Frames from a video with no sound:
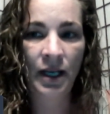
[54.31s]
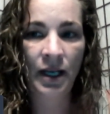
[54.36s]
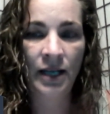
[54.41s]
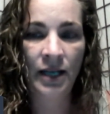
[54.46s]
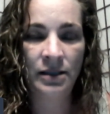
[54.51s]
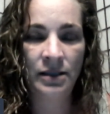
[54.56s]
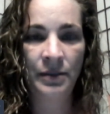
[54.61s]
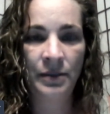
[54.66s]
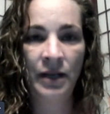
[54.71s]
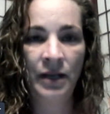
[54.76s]

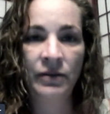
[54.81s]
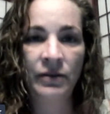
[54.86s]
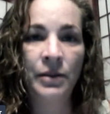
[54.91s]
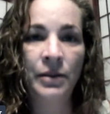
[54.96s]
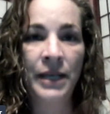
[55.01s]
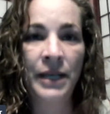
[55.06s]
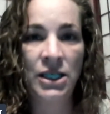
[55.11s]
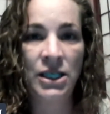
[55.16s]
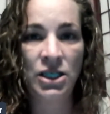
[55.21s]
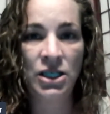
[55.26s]
get some of the
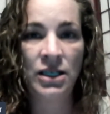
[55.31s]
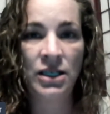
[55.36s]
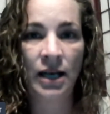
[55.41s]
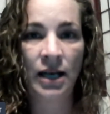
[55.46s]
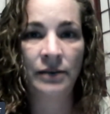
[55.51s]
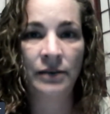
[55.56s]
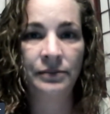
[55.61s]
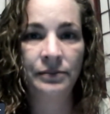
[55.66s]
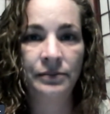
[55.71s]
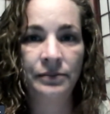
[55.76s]
inflammation
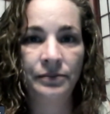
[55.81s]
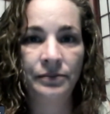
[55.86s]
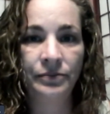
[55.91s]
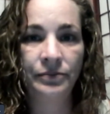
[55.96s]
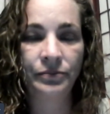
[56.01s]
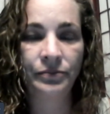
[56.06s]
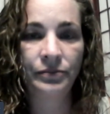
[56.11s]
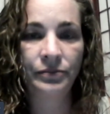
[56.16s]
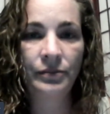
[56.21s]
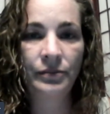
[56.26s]
down.
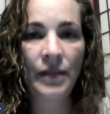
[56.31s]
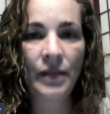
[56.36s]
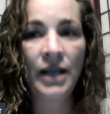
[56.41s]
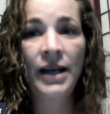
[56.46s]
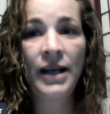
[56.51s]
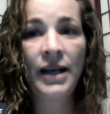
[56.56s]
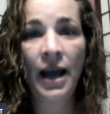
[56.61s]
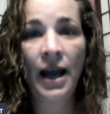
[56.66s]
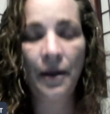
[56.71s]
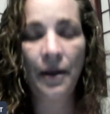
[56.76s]

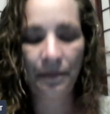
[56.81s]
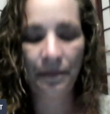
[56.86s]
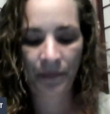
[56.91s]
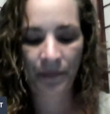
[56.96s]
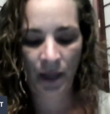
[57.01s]
Now,